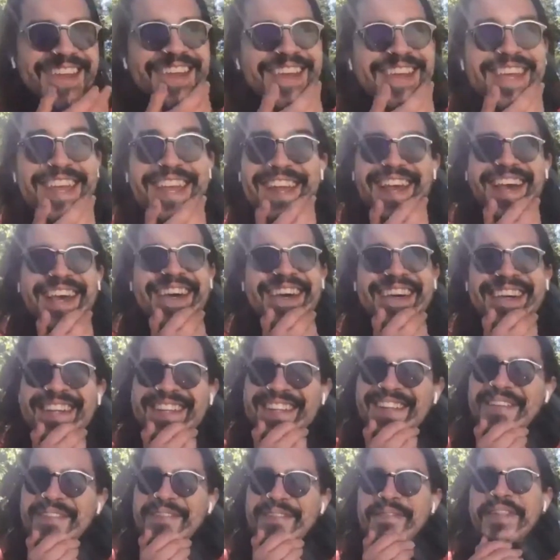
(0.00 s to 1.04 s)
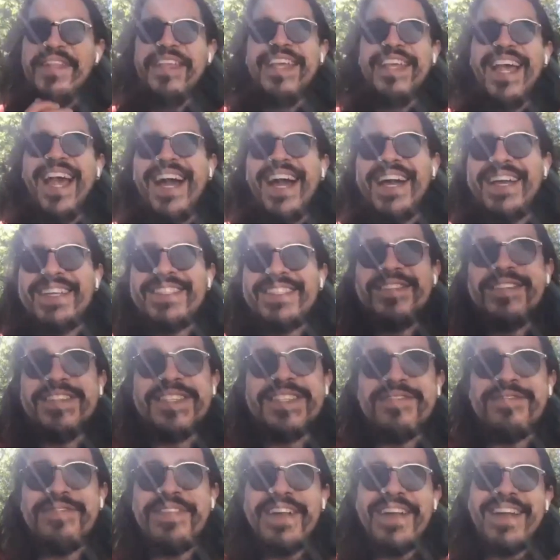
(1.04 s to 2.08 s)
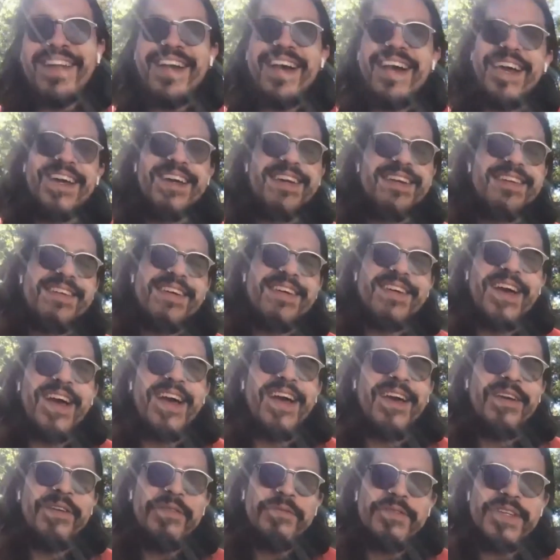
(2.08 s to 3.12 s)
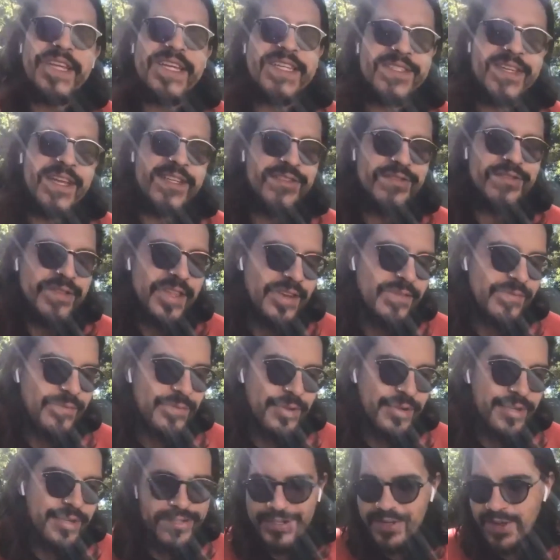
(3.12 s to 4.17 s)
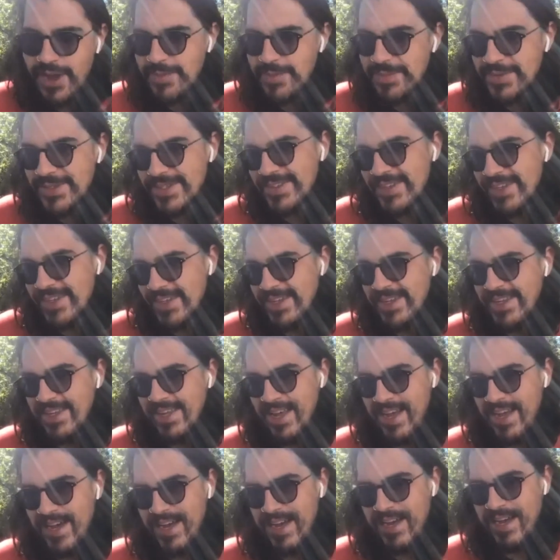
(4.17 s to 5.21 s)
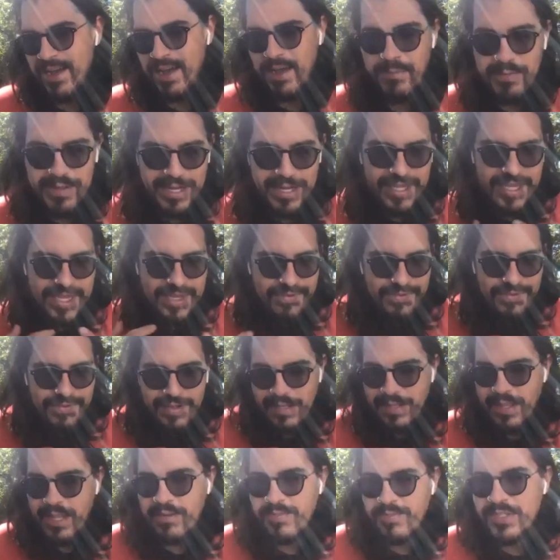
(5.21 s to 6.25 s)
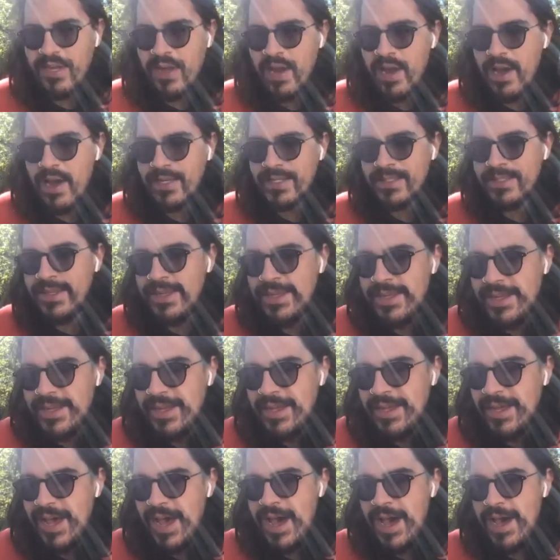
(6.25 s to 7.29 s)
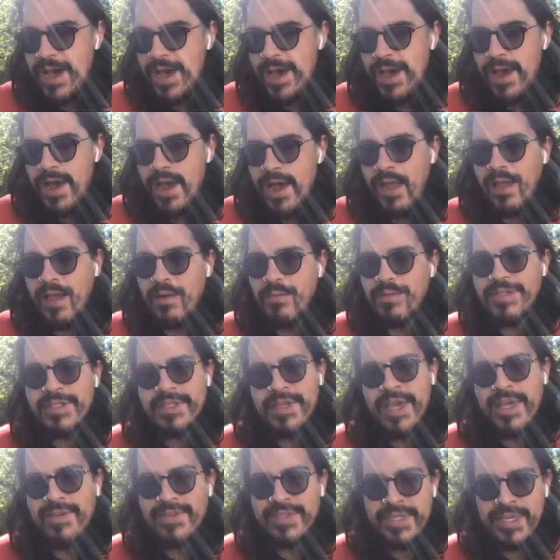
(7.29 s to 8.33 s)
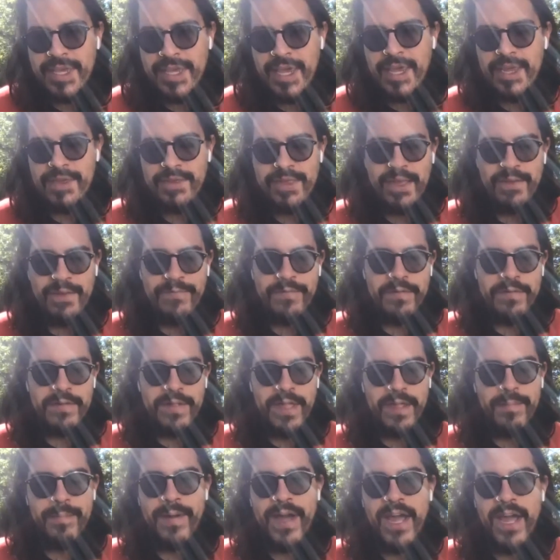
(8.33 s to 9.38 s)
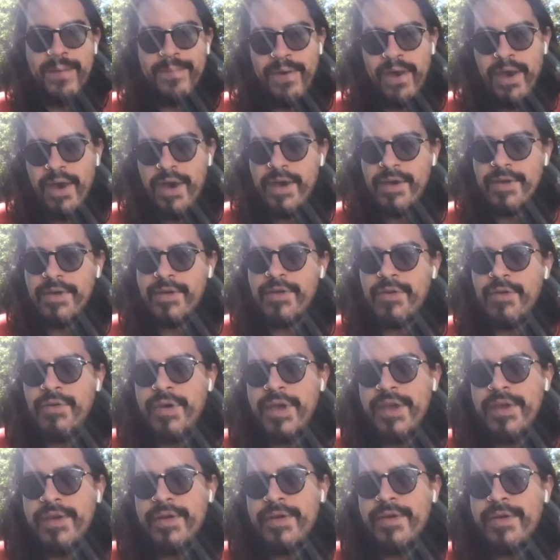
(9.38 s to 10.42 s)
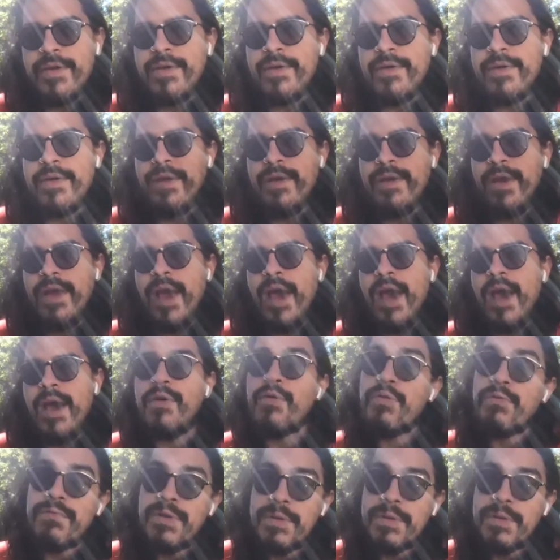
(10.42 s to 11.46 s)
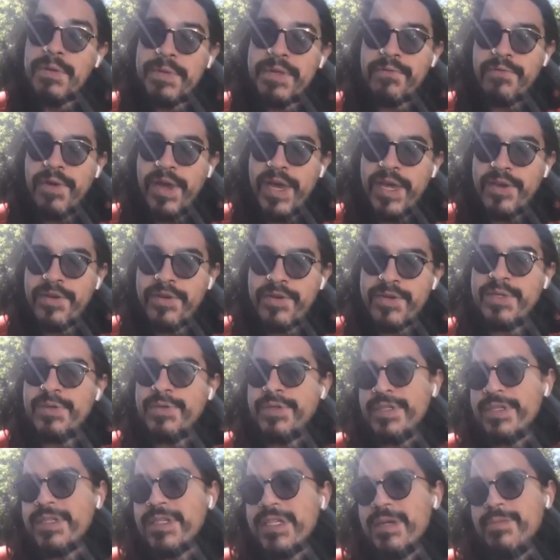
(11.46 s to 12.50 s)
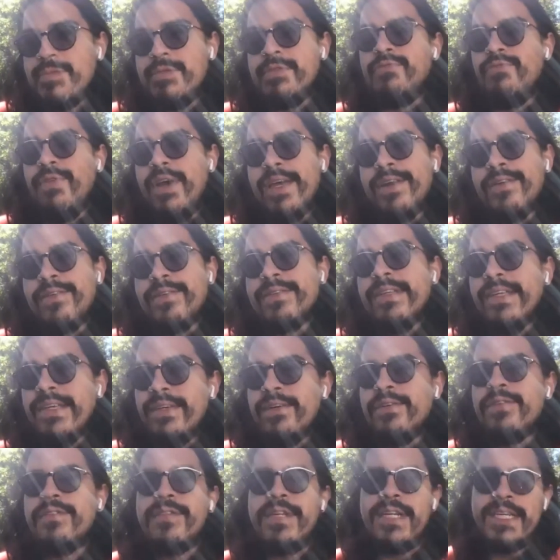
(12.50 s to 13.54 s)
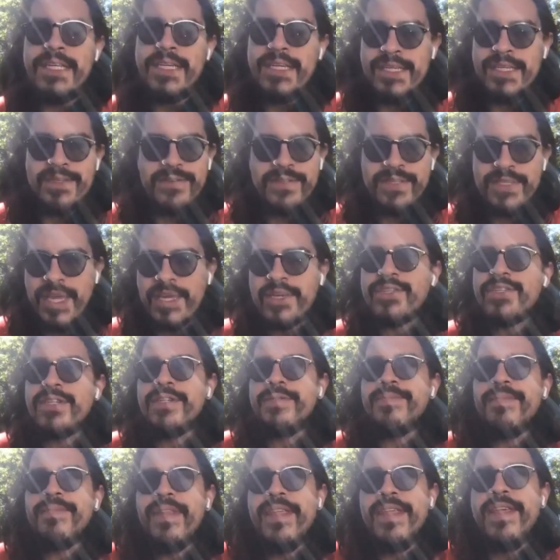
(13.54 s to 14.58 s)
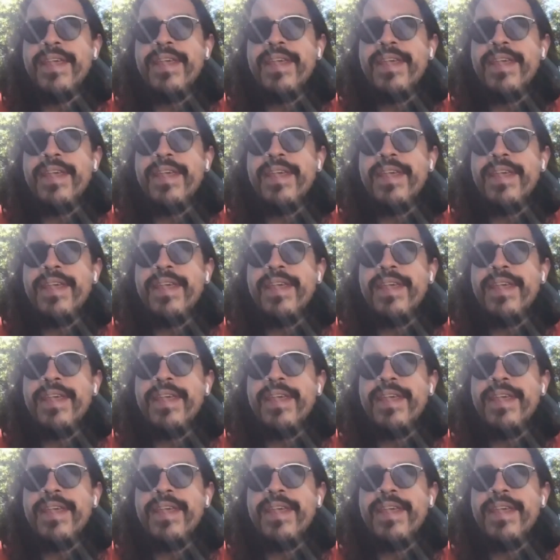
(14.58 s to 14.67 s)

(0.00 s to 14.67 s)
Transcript: Yeah. So it's a bit, when I do a lot of workshops, I want to give a lot of talks. I always kind of say, like, for like BIPOC, queer, or women writers or disabled writers or any intersection,